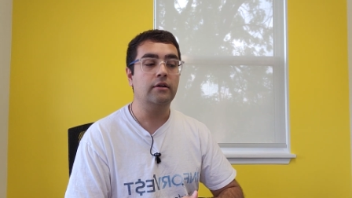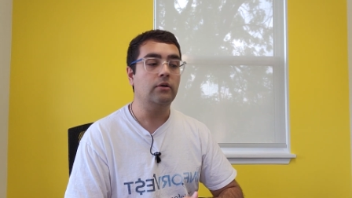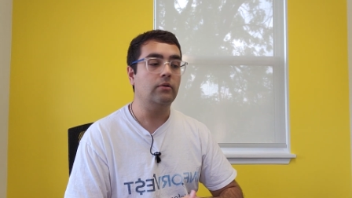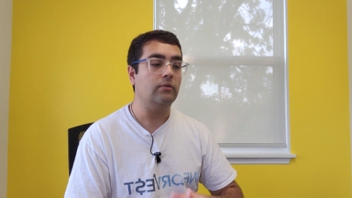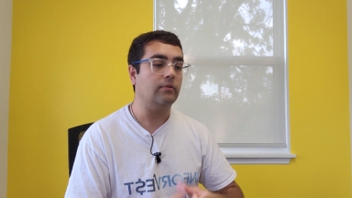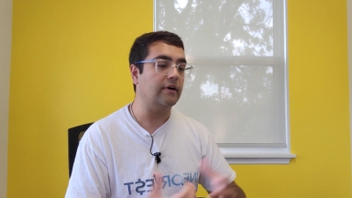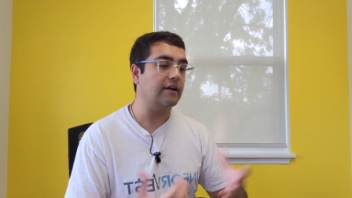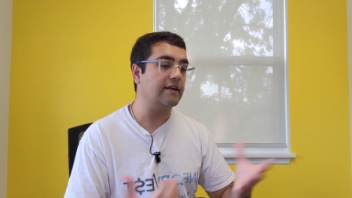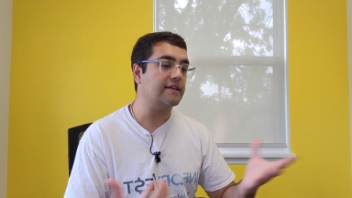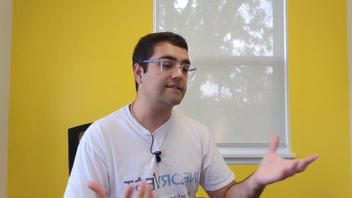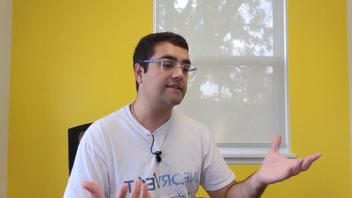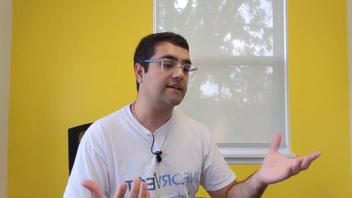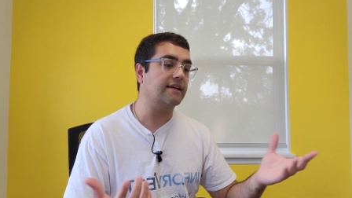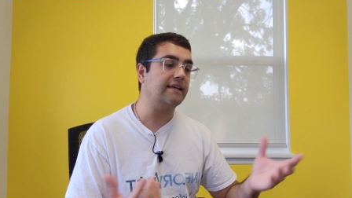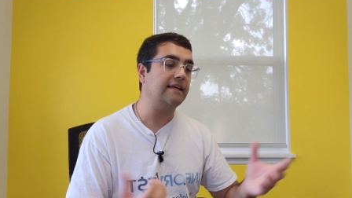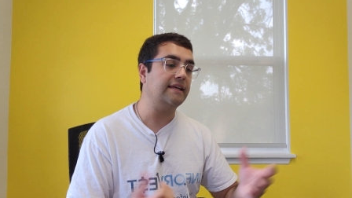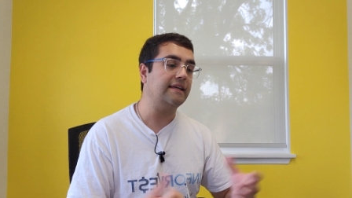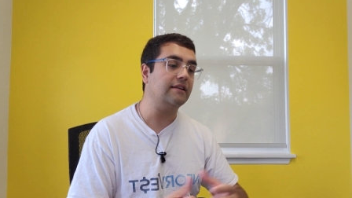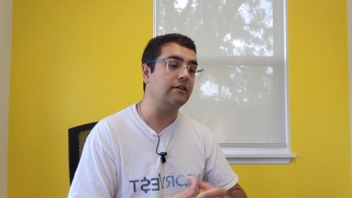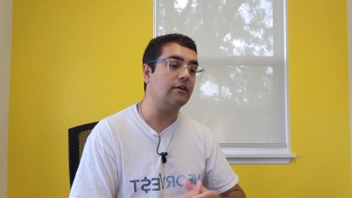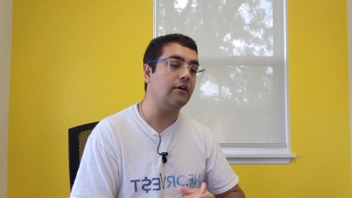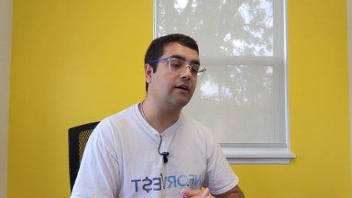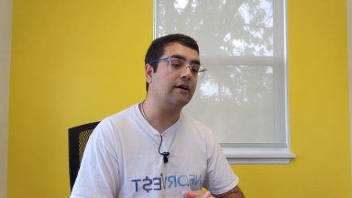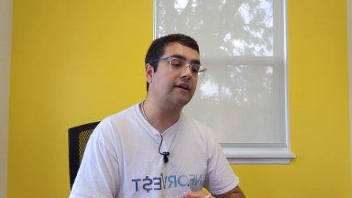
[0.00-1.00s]
What is a
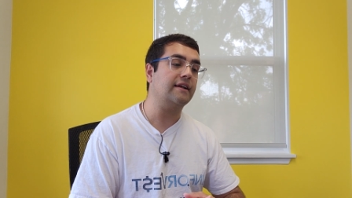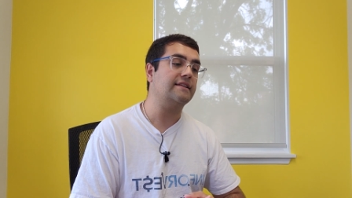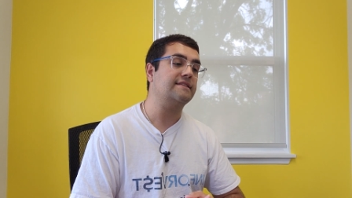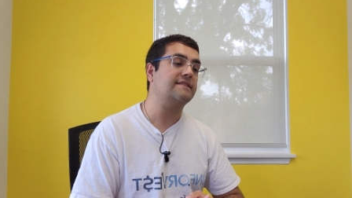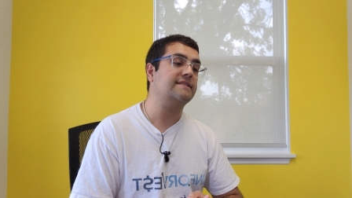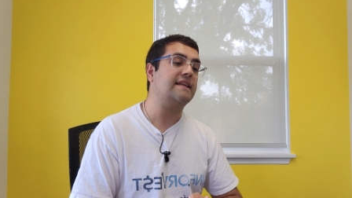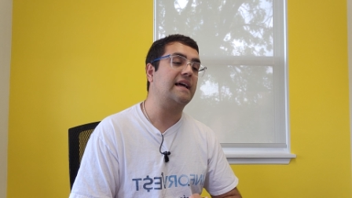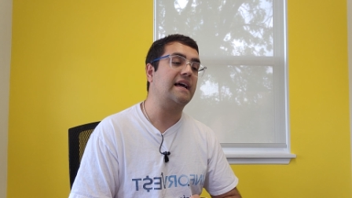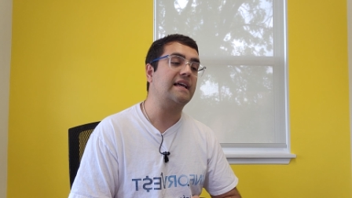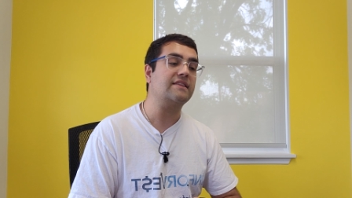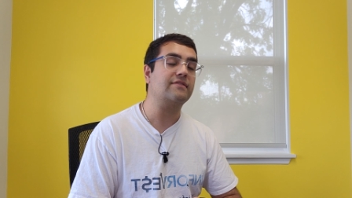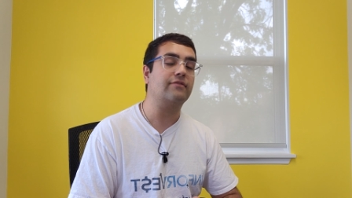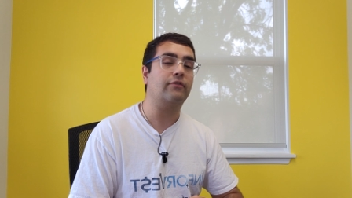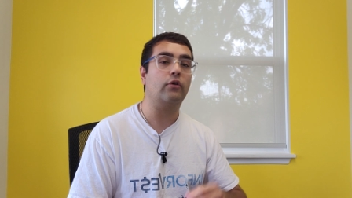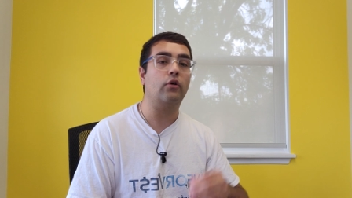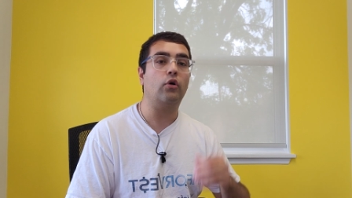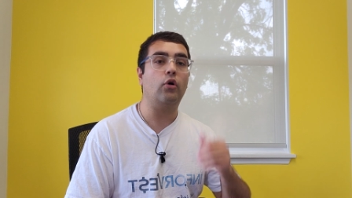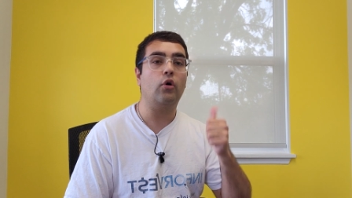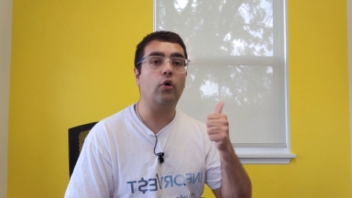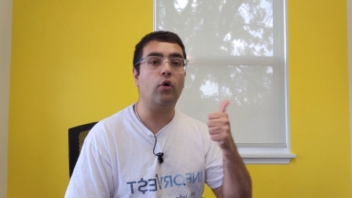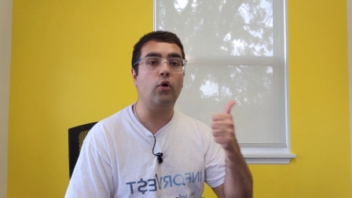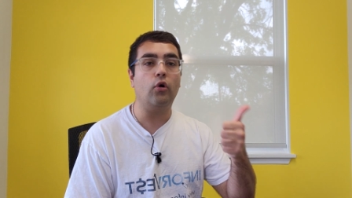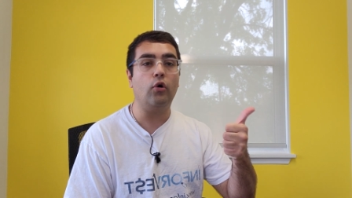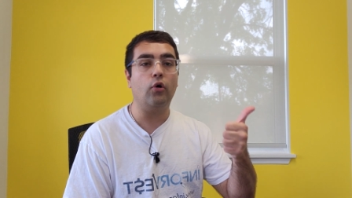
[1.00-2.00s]
HELOC? It stands for
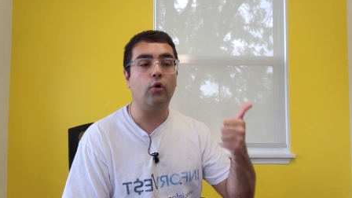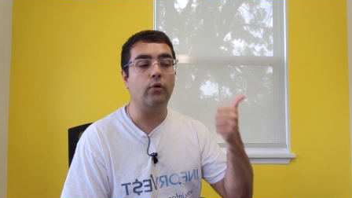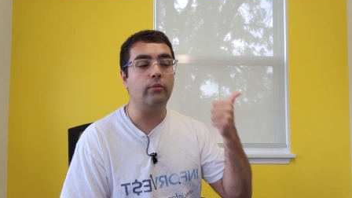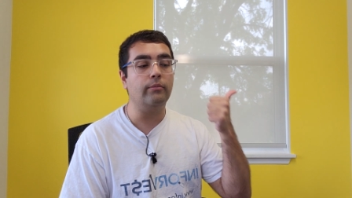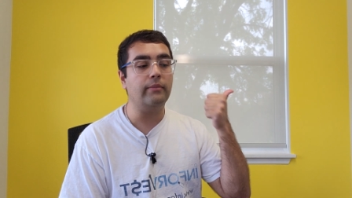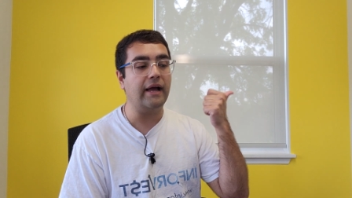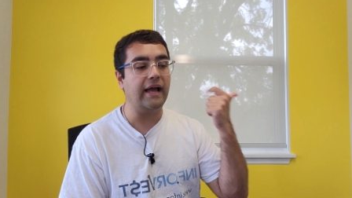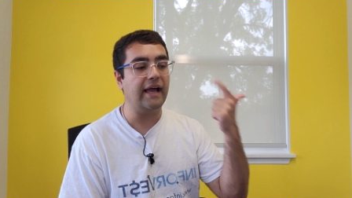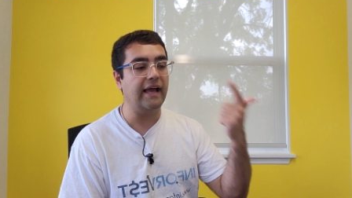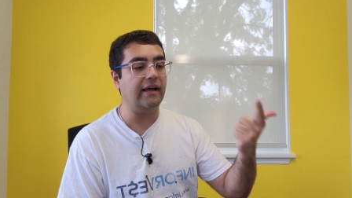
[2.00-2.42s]
Home